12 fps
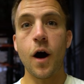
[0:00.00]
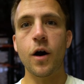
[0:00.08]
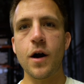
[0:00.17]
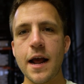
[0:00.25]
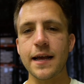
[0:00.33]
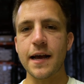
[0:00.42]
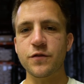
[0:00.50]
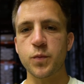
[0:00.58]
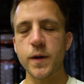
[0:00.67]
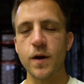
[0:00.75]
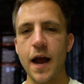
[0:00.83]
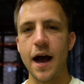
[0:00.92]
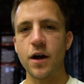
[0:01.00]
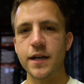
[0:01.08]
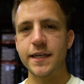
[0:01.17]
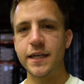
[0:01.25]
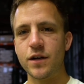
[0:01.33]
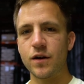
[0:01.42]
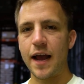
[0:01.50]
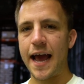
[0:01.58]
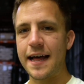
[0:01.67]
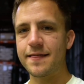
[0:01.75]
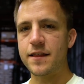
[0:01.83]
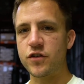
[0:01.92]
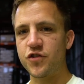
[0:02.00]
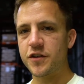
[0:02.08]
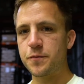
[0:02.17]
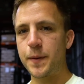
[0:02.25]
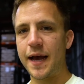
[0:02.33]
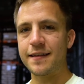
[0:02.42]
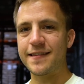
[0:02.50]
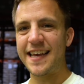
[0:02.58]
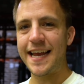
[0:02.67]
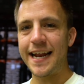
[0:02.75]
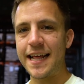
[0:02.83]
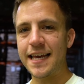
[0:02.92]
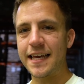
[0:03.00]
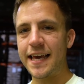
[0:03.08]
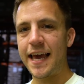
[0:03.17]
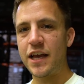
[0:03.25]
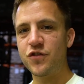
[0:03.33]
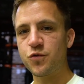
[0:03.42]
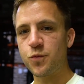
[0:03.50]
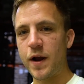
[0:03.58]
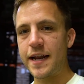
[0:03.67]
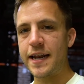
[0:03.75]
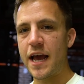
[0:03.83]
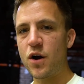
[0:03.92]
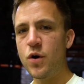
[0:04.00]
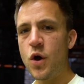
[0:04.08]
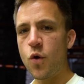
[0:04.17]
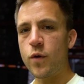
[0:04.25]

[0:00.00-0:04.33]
All right, guys, we are out here at the JustBats hitting cage right now.